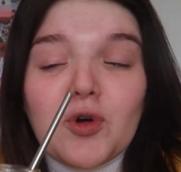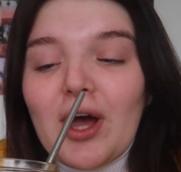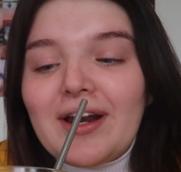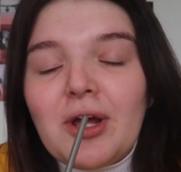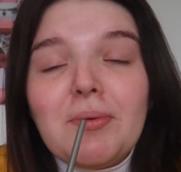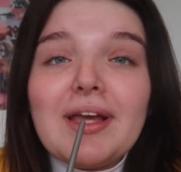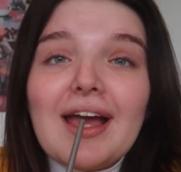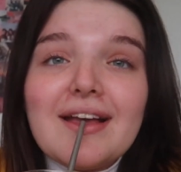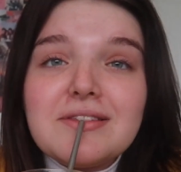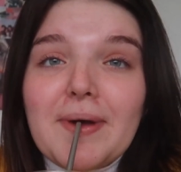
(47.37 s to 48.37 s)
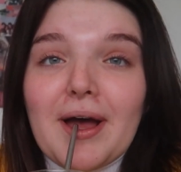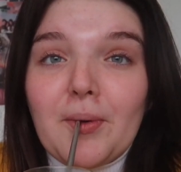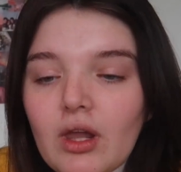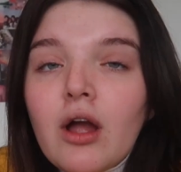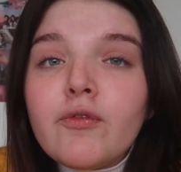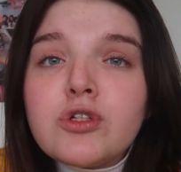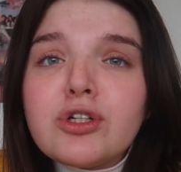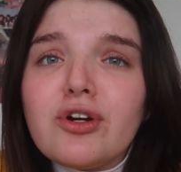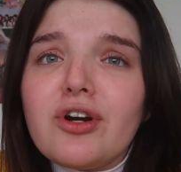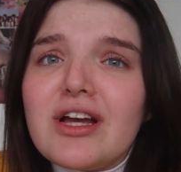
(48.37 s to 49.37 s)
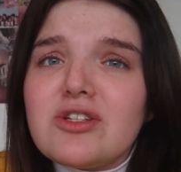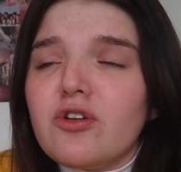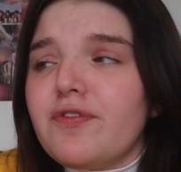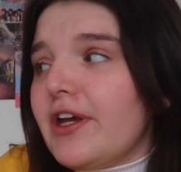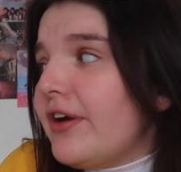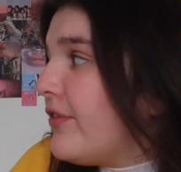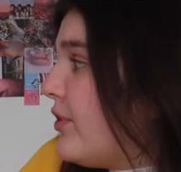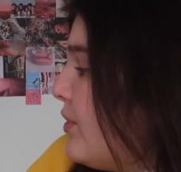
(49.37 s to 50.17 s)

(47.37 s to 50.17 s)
for and nobody cares about i've also got an iced coffee of